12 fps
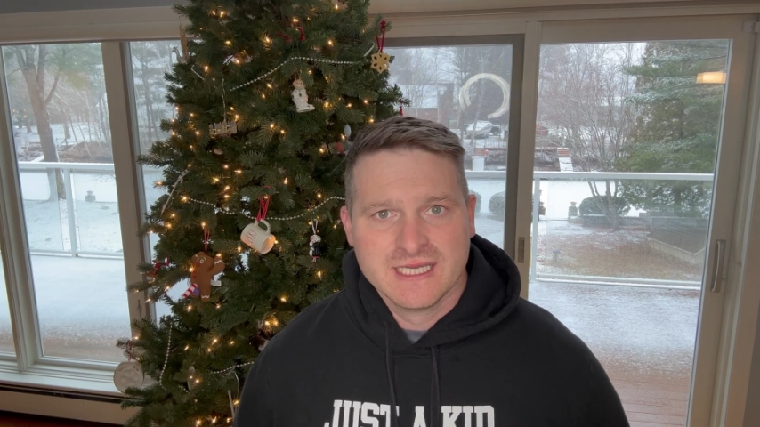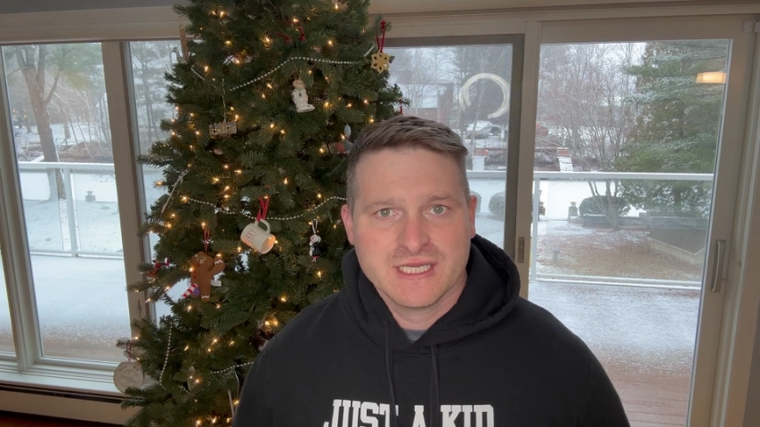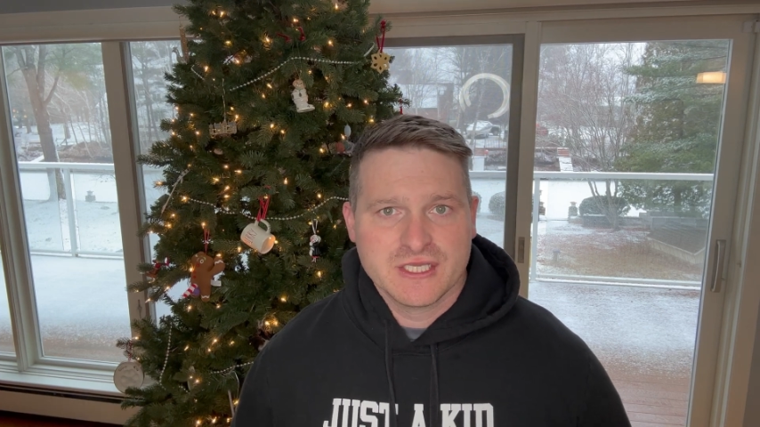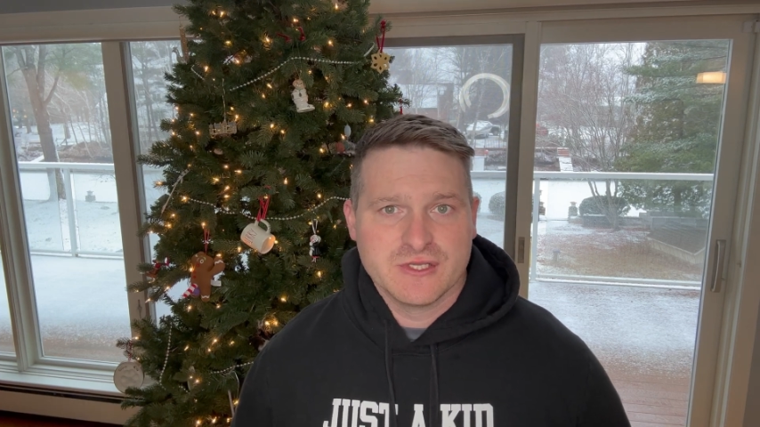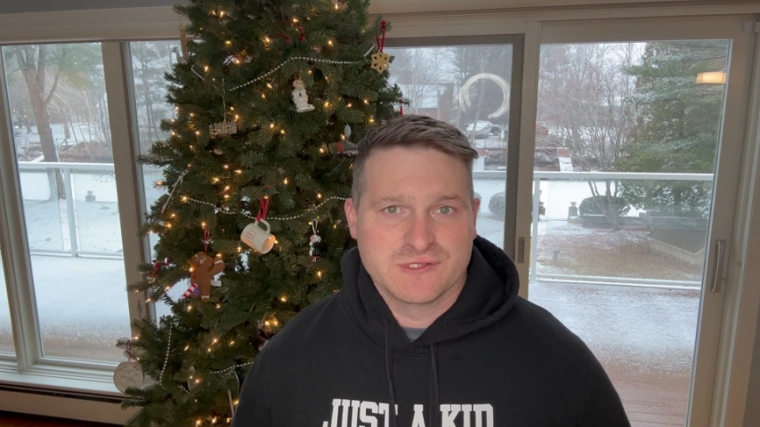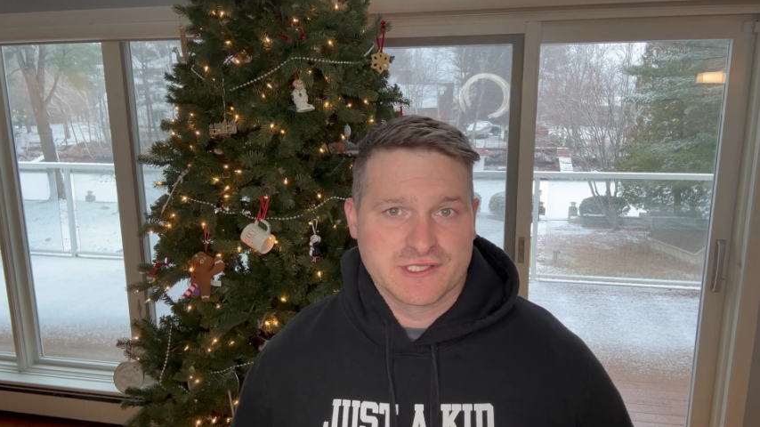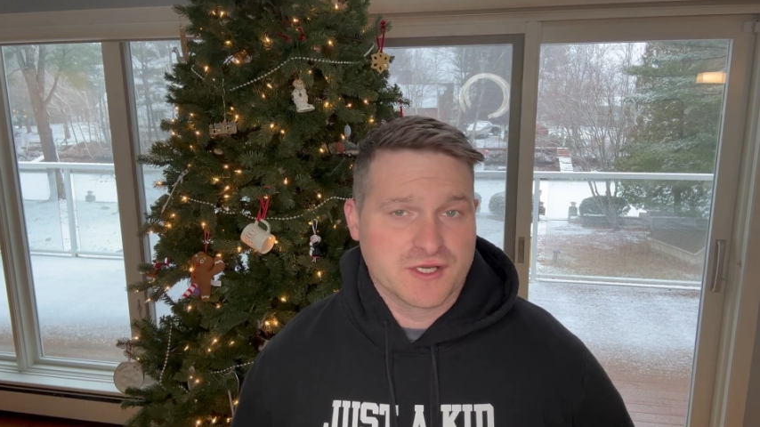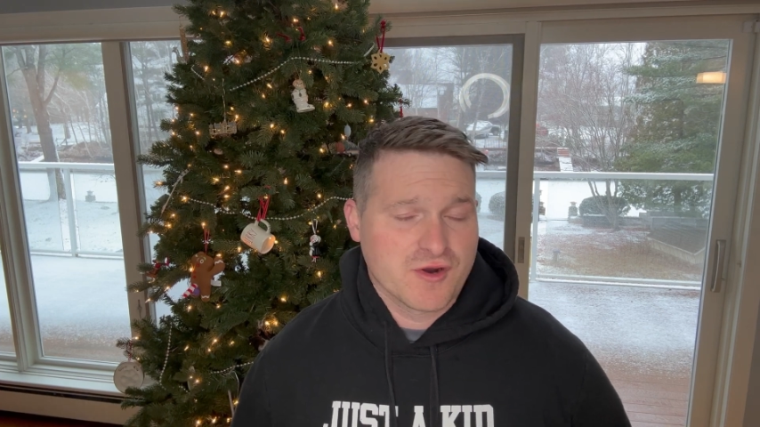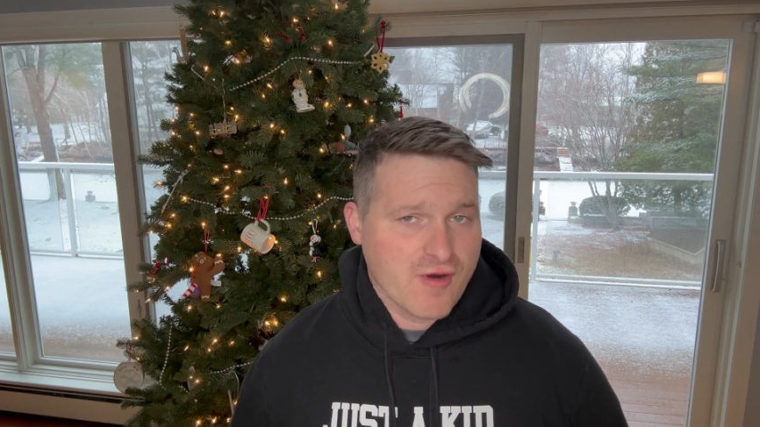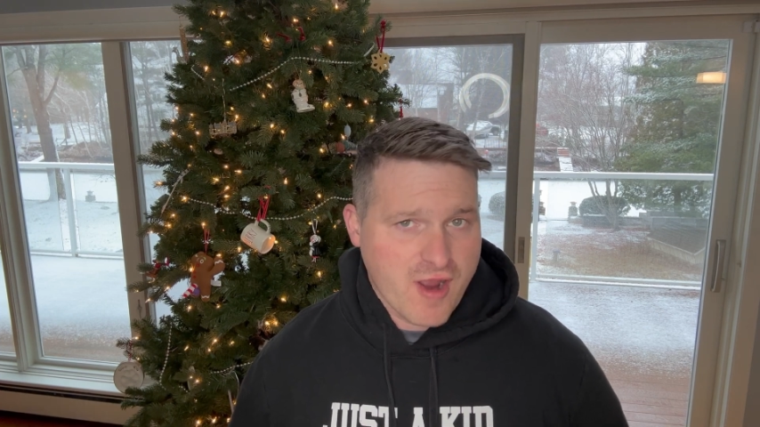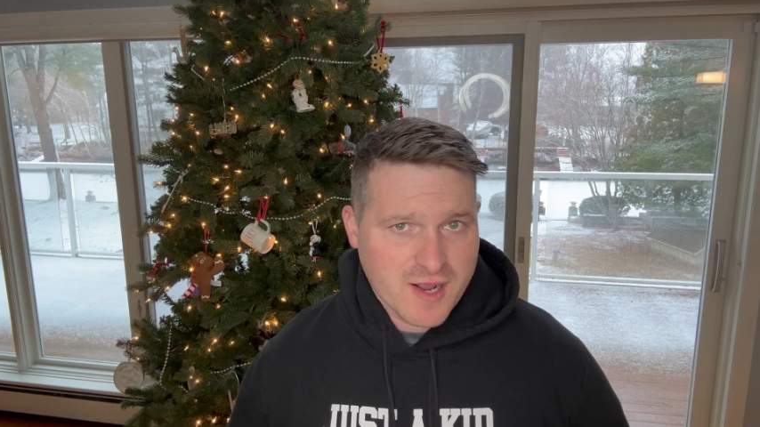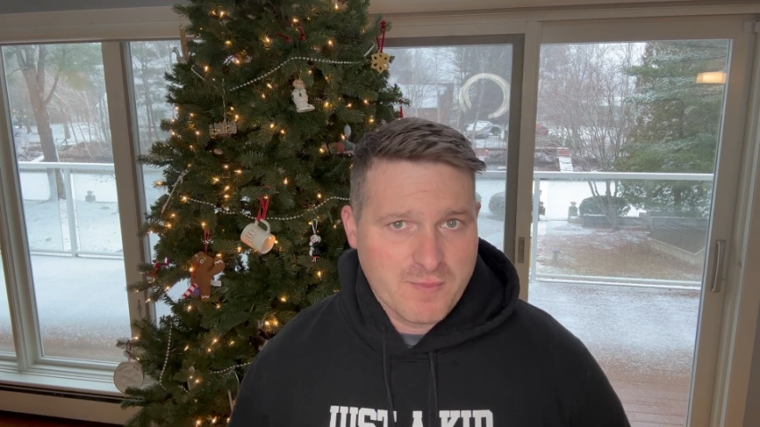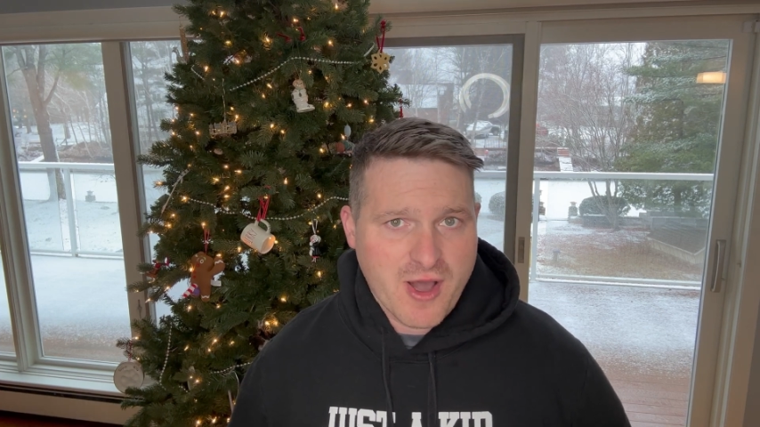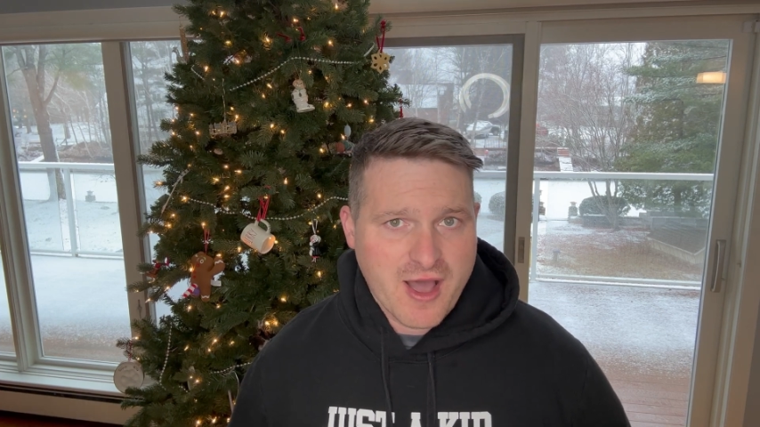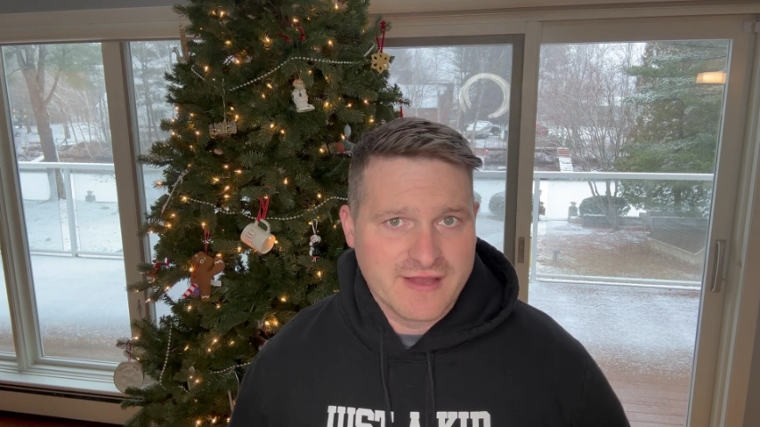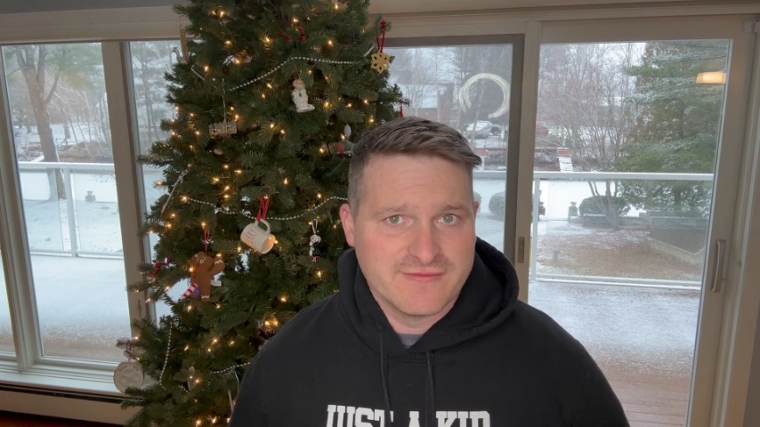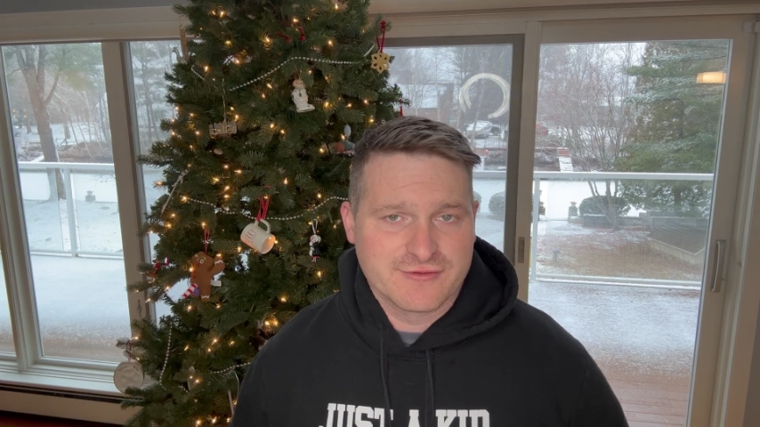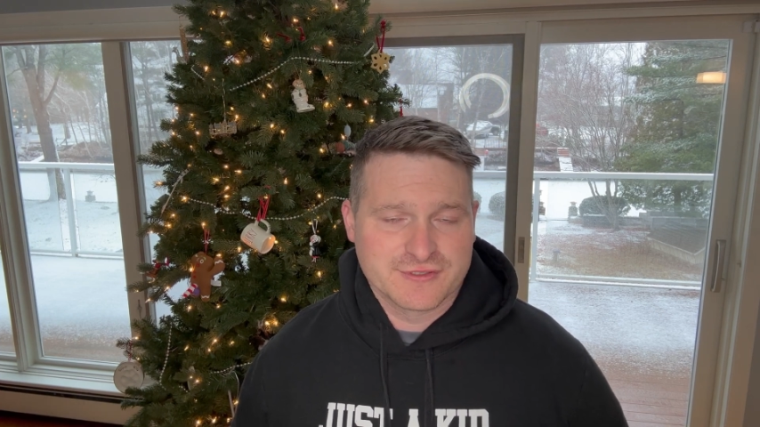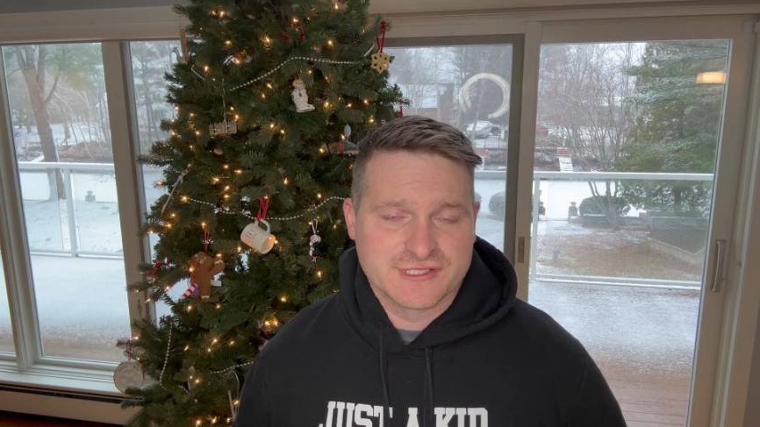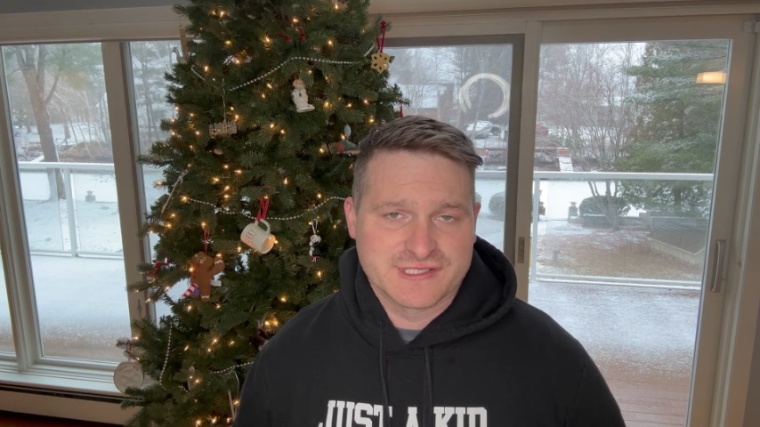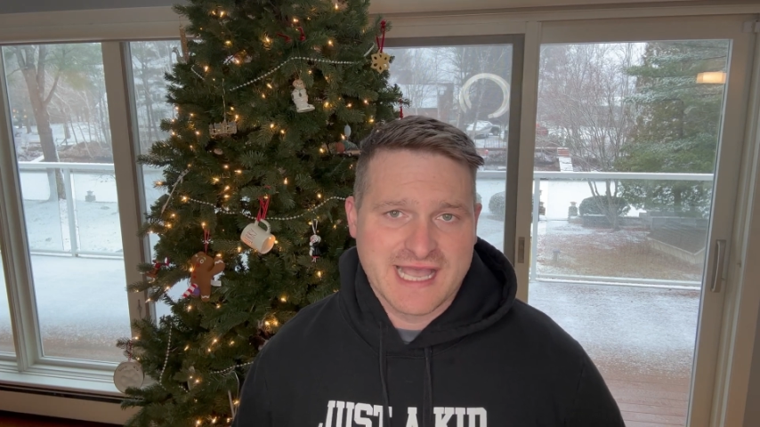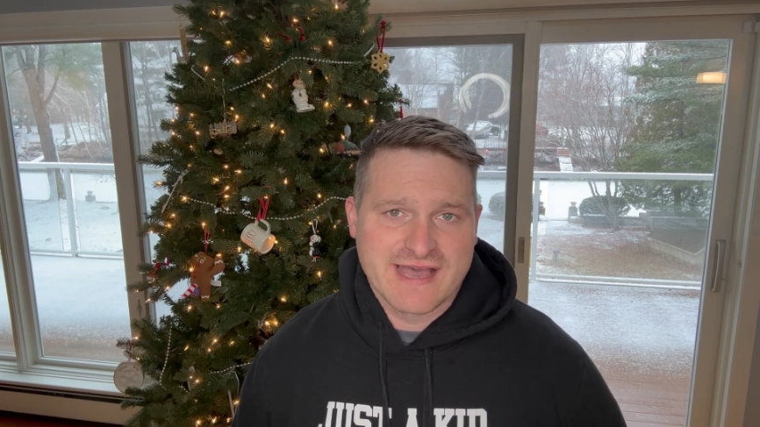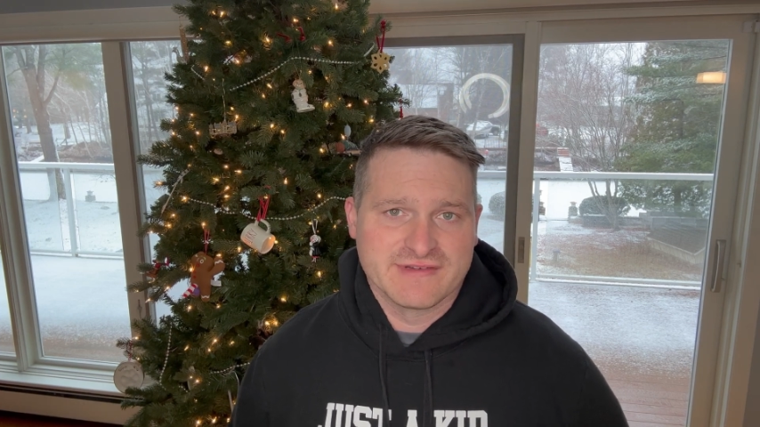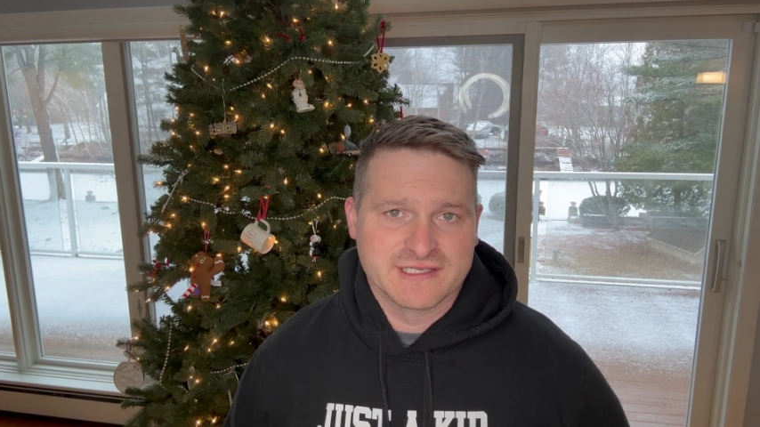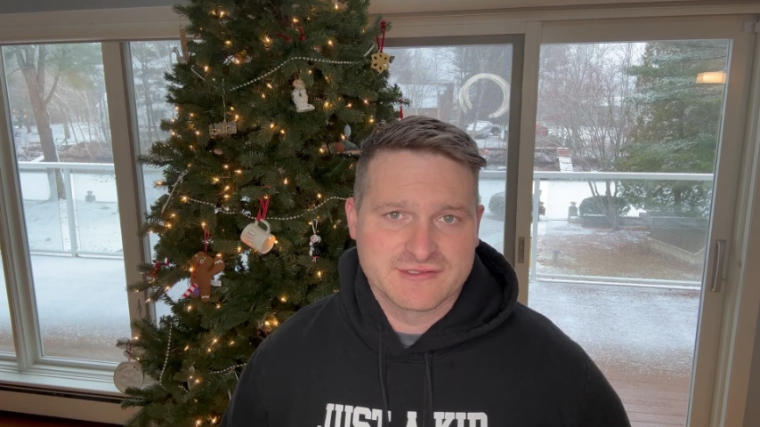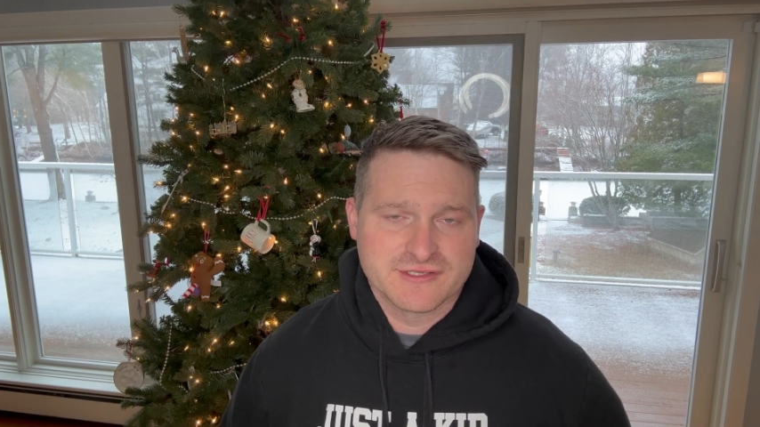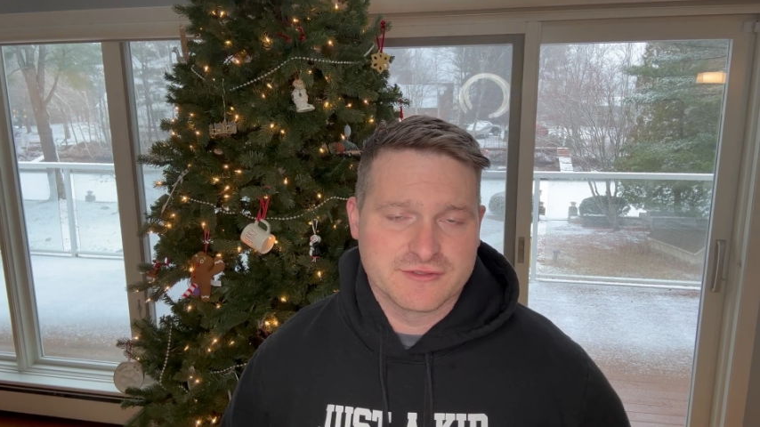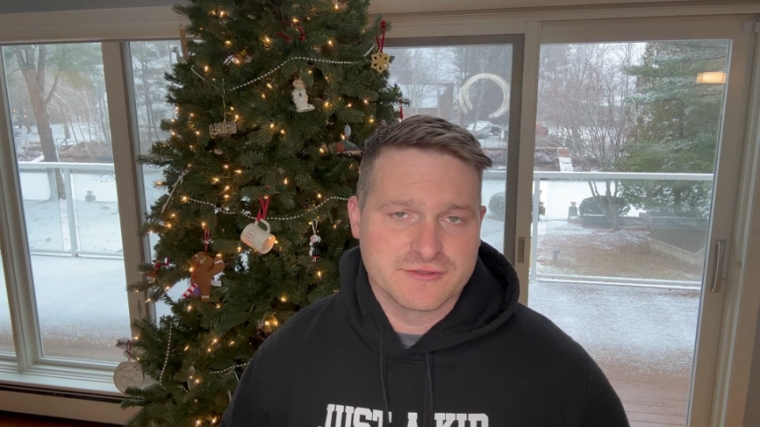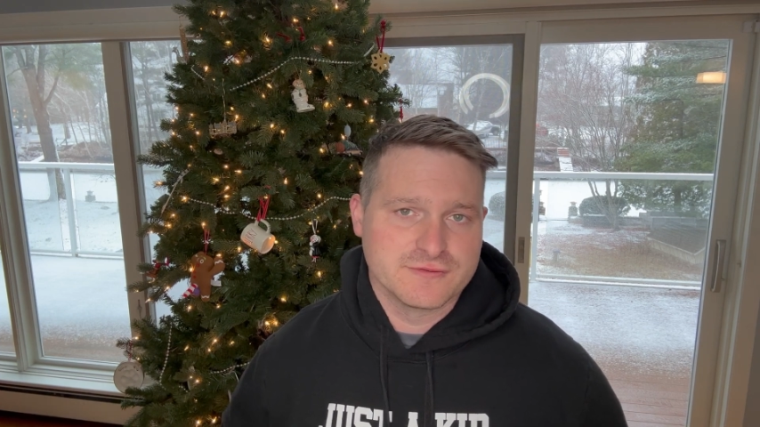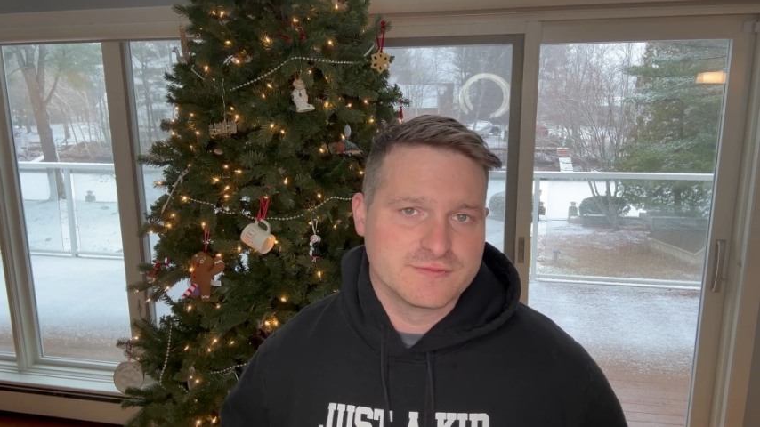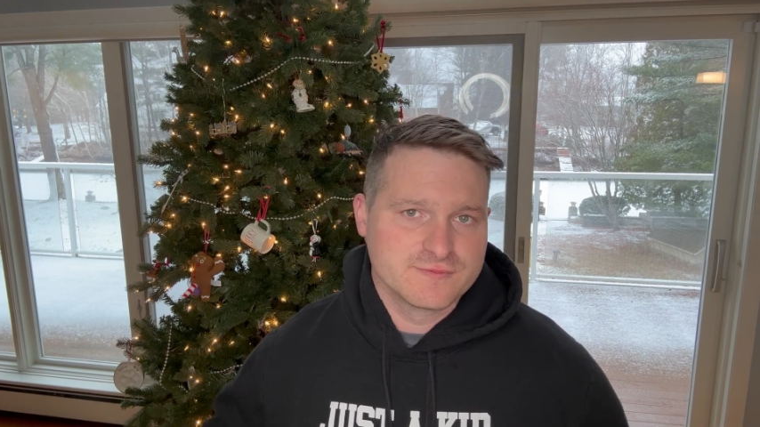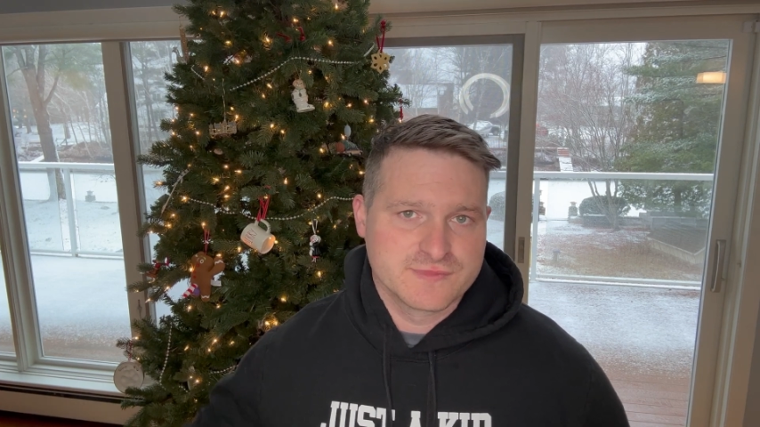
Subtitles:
using a crock pot versus having to